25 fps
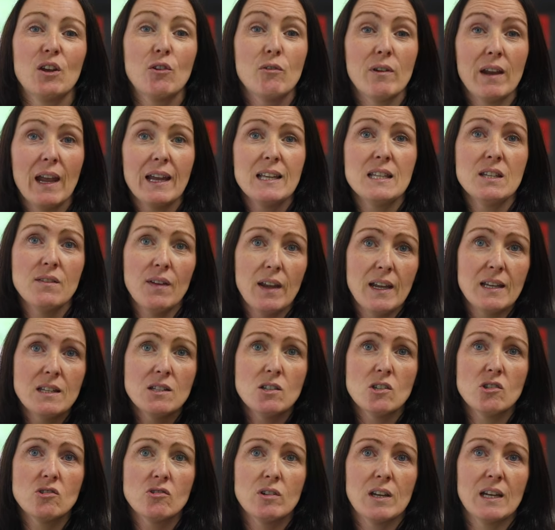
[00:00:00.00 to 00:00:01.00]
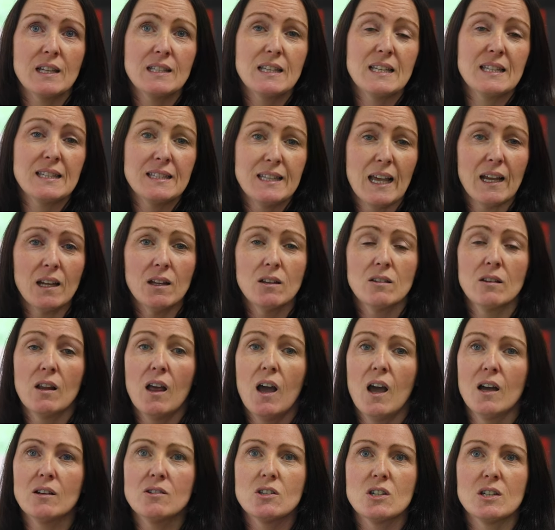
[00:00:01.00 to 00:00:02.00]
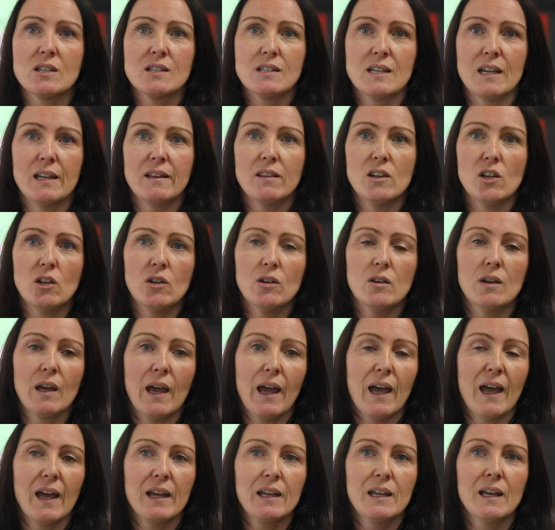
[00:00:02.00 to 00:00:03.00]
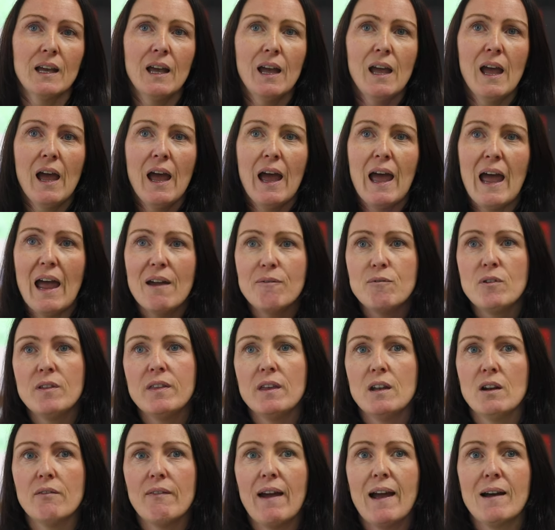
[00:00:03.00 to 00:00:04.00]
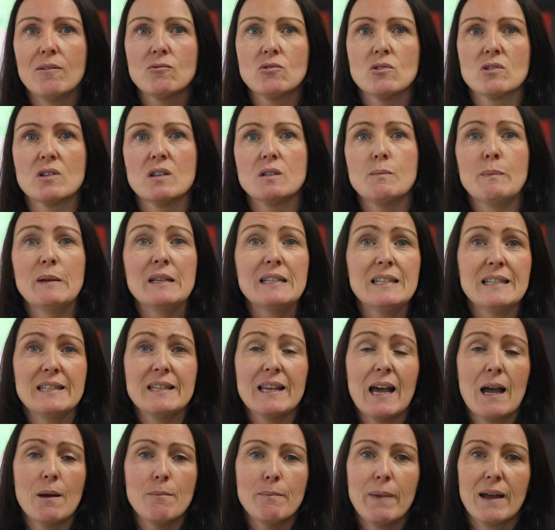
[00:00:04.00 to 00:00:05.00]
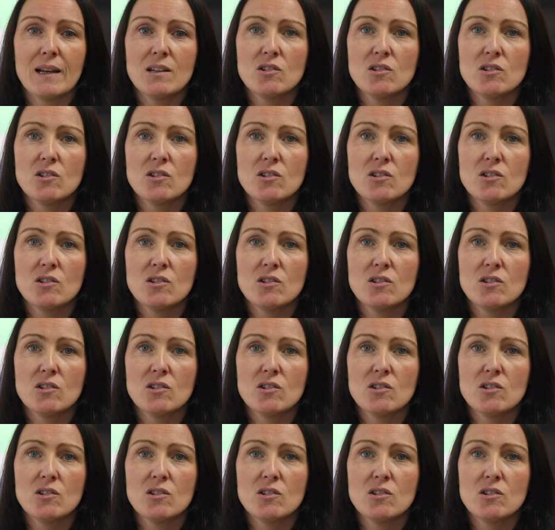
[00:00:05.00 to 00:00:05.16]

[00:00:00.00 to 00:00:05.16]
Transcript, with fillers: creative industry is the second largest in the UK. Everything around us has been designed by